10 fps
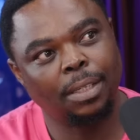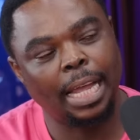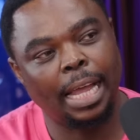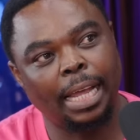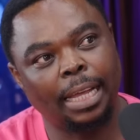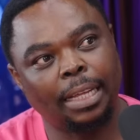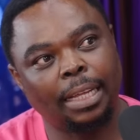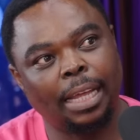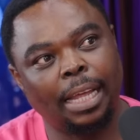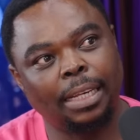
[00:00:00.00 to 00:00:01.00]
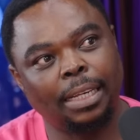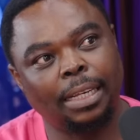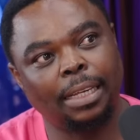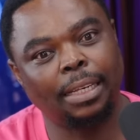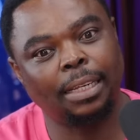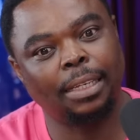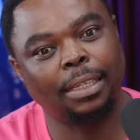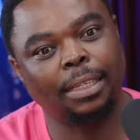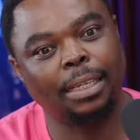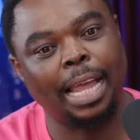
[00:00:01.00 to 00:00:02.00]
Yeah. And
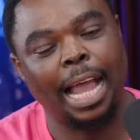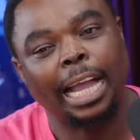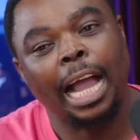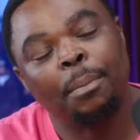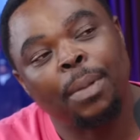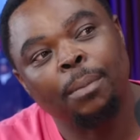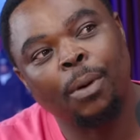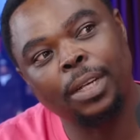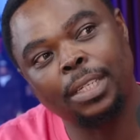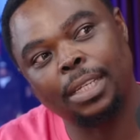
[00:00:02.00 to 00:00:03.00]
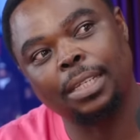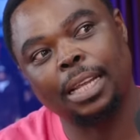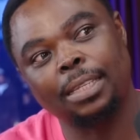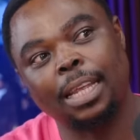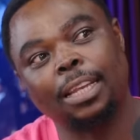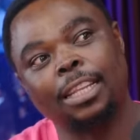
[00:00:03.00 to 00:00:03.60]
I can't pinpoint it and say.